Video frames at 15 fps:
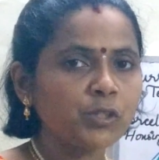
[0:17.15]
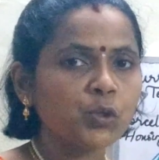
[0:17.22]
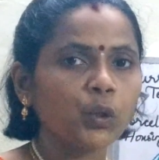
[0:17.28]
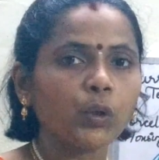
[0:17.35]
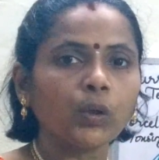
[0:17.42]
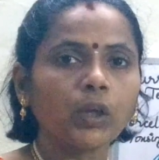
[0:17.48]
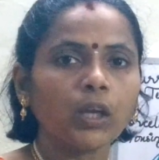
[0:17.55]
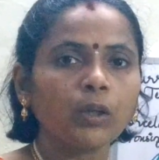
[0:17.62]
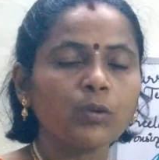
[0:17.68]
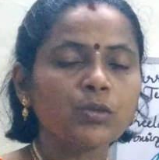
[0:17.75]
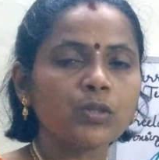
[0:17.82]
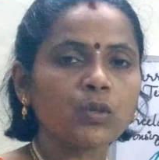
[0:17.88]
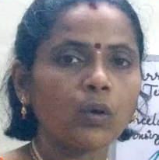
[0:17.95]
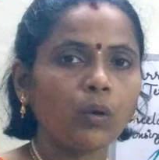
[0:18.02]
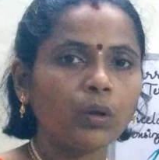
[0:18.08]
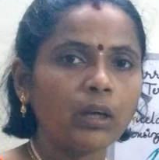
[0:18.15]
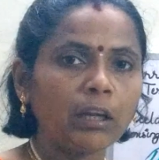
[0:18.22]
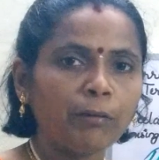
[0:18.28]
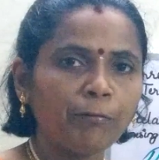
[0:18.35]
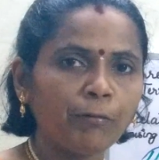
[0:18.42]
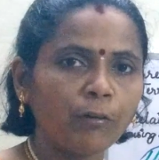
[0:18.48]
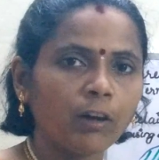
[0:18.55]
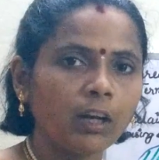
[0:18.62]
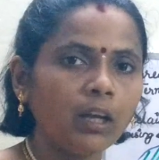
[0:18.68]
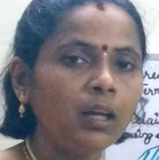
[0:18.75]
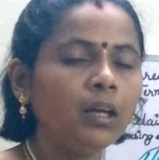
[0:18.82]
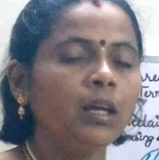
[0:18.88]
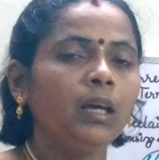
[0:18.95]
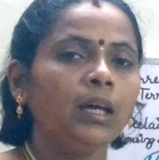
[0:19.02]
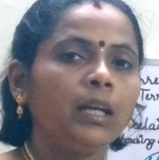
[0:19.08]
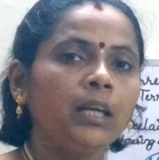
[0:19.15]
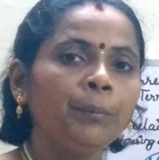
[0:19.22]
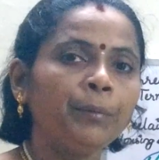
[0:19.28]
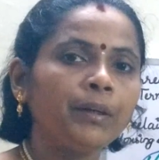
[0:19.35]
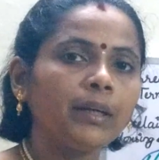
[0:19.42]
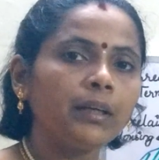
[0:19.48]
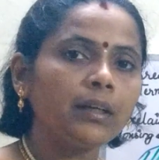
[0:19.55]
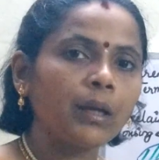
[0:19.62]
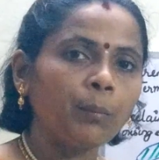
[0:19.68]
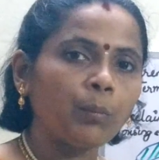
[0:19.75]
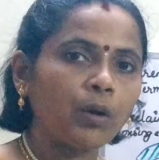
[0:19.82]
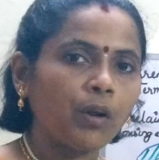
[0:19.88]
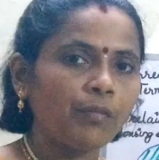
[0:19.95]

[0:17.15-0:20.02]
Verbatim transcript: So, you can use it only for a limited number